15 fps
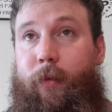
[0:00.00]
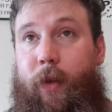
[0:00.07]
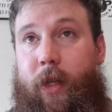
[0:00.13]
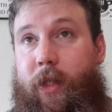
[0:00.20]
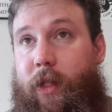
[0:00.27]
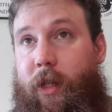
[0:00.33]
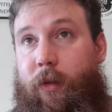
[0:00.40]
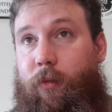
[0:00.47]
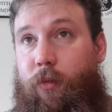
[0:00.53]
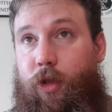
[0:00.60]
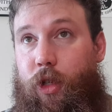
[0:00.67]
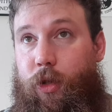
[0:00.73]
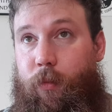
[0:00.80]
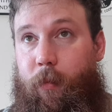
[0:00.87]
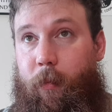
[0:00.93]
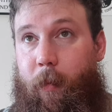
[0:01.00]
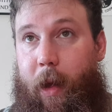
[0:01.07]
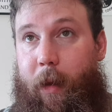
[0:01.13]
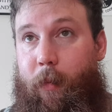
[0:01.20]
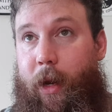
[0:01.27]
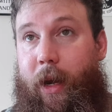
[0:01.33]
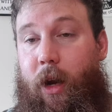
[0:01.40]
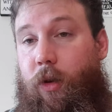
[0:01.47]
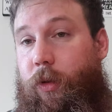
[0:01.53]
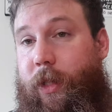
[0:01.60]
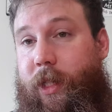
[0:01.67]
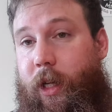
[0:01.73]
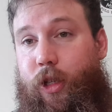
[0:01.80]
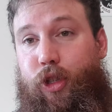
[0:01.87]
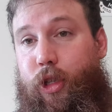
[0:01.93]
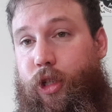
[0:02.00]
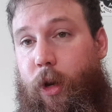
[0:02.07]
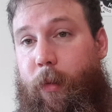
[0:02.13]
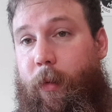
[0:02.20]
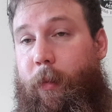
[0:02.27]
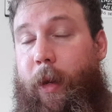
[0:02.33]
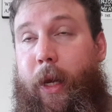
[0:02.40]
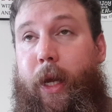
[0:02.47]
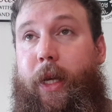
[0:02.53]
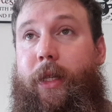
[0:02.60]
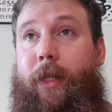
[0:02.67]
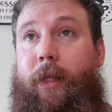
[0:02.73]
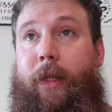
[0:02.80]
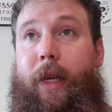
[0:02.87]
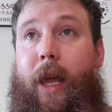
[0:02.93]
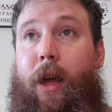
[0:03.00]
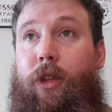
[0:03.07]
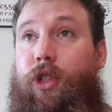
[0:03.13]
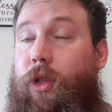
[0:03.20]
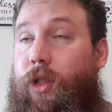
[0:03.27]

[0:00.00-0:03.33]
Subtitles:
fists and just make my knuckles touch the top of my knees and down.